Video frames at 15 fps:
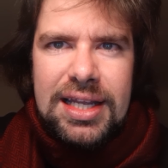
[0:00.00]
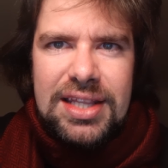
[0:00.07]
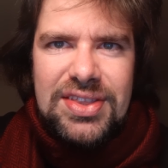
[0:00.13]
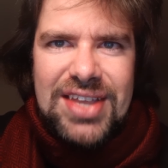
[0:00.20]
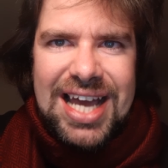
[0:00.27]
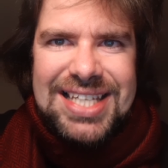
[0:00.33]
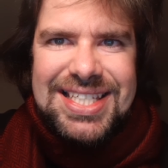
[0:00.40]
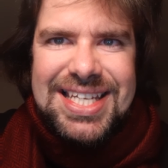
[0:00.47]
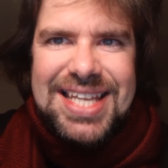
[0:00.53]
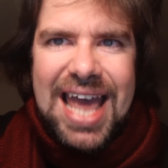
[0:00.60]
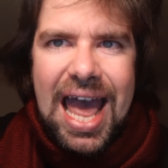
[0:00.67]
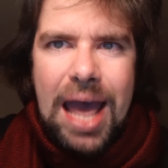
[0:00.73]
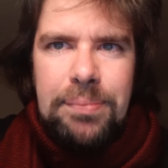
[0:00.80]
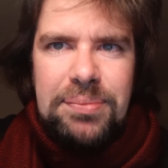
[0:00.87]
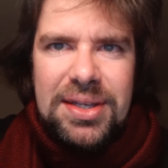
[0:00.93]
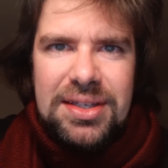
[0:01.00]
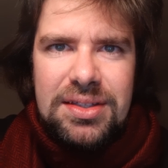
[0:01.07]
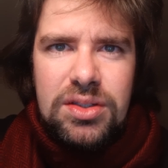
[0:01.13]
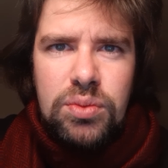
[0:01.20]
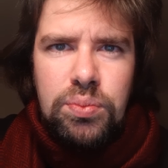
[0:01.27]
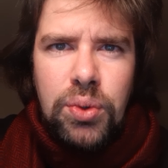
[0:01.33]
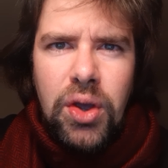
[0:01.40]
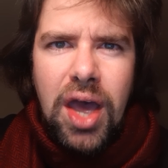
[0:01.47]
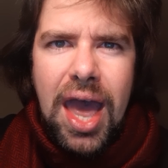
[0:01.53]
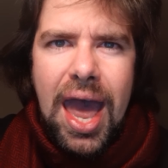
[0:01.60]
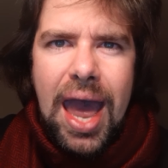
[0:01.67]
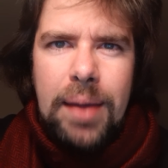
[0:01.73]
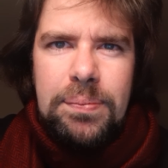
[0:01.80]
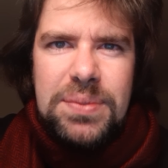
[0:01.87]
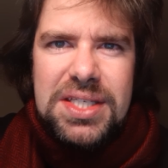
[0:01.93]
And thus it happened,
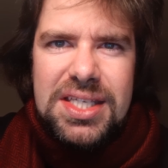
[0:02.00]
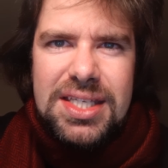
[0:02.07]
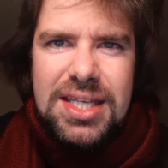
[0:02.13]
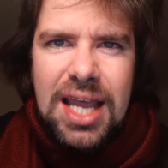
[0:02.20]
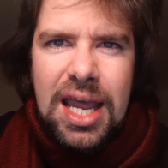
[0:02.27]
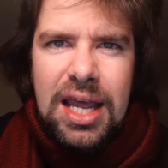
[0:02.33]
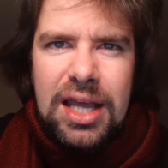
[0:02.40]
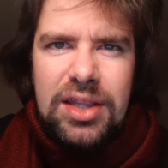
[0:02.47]
perhaps,